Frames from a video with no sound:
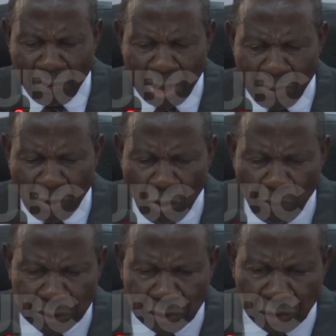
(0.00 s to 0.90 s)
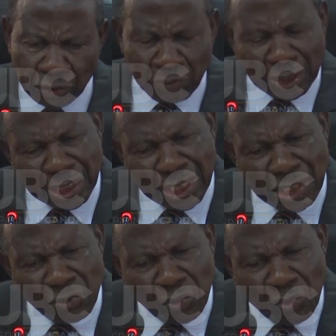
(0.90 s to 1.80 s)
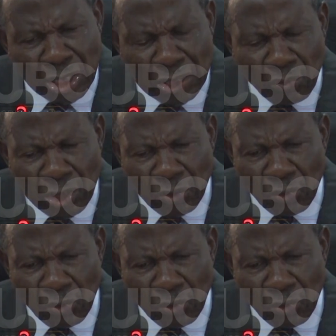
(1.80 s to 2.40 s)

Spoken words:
maybe compensation, but then when we